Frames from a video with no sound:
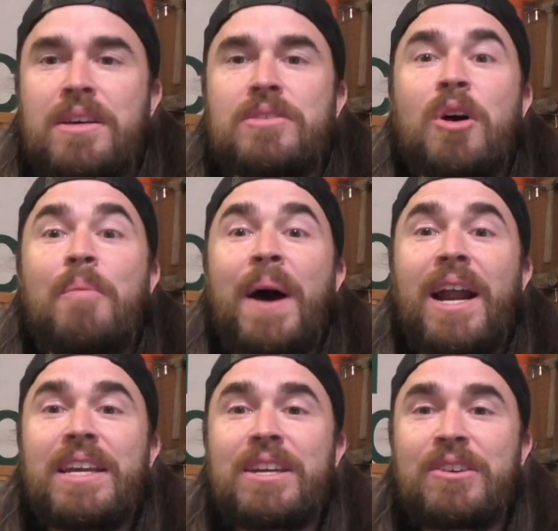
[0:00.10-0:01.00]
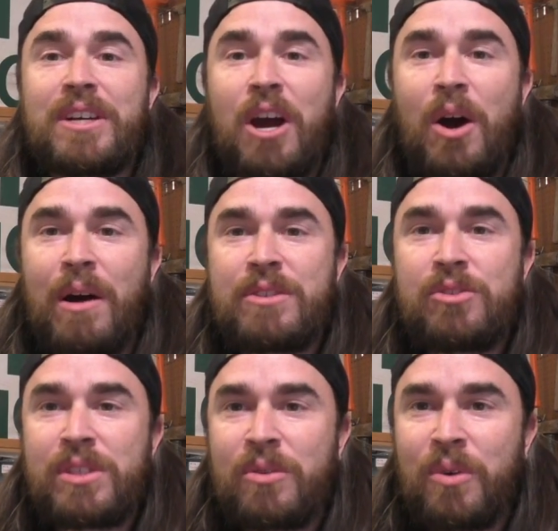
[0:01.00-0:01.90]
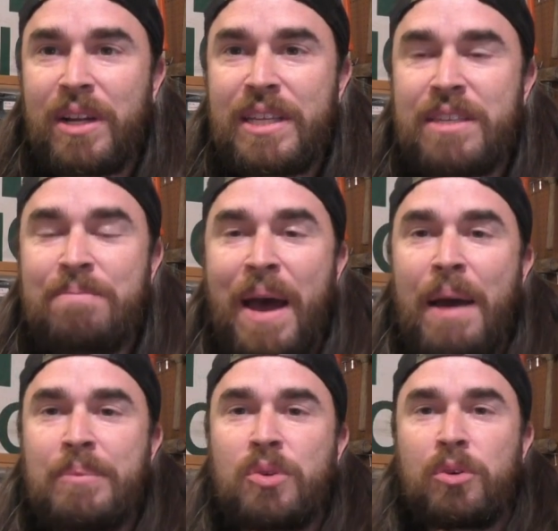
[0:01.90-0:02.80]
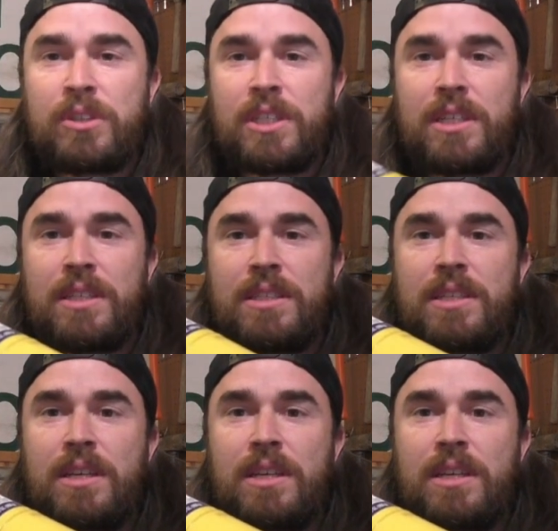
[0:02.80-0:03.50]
So about a year ago, I was using one of these MAPP torches